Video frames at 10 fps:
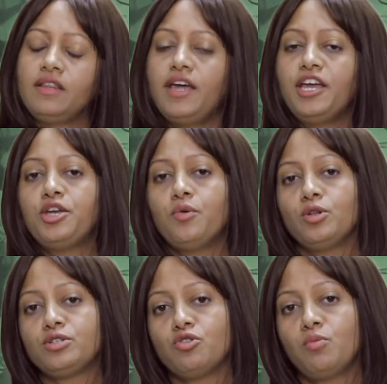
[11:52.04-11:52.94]
Thank you
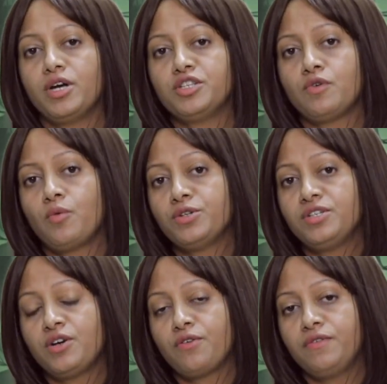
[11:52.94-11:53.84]
all so much for
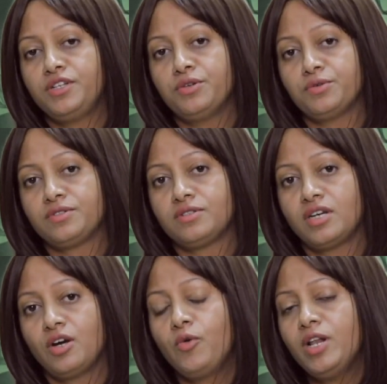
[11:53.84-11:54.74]
watching our videos.
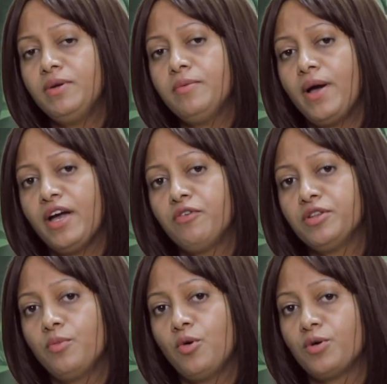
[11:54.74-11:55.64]
We'll be back with
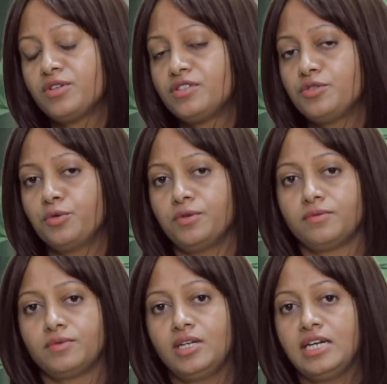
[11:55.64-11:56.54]
more soon.
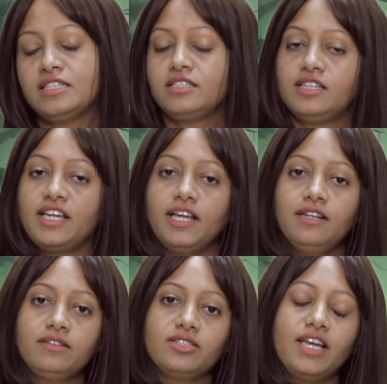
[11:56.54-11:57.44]
Till
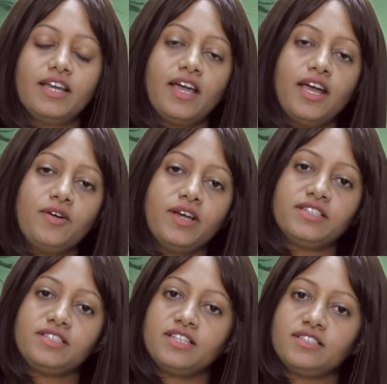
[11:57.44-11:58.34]
then, take care and
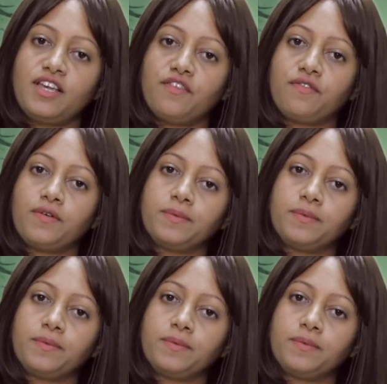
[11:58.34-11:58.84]
stay safe.